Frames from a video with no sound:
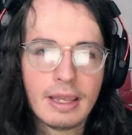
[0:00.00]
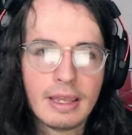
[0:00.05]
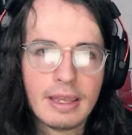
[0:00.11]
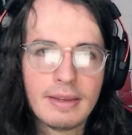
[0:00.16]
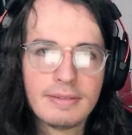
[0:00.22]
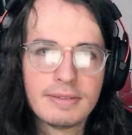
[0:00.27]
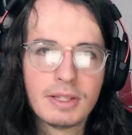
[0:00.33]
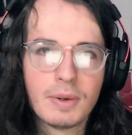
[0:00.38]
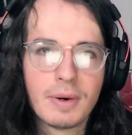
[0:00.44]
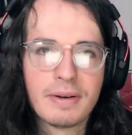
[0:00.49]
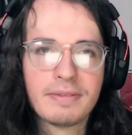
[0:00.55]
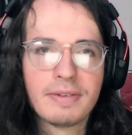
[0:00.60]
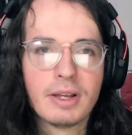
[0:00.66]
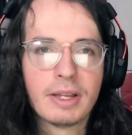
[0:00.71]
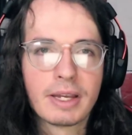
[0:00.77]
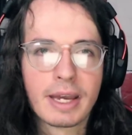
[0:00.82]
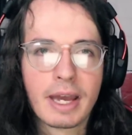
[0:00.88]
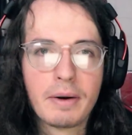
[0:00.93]
Even though I
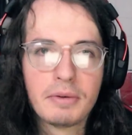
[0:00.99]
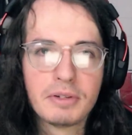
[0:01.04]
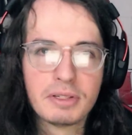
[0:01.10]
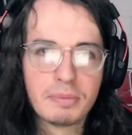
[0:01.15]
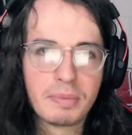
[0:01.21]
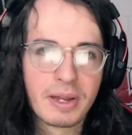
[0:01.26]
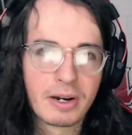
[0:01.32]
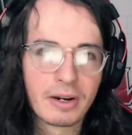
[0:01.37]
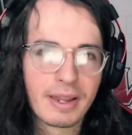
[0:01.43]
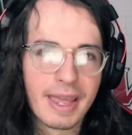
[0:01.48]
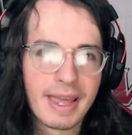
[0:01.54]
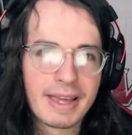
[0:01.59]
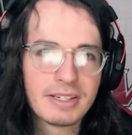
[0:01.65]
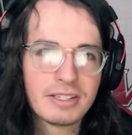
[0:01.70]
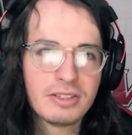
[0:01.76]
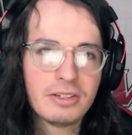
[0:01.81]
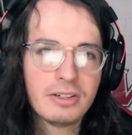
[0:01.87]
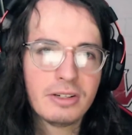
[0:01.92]
felt like I was a better
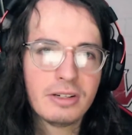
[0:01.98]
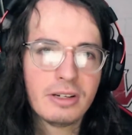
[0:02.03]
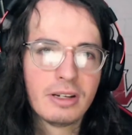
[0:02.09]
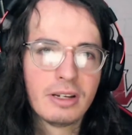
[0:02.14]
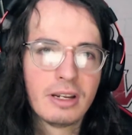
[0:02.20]
caster,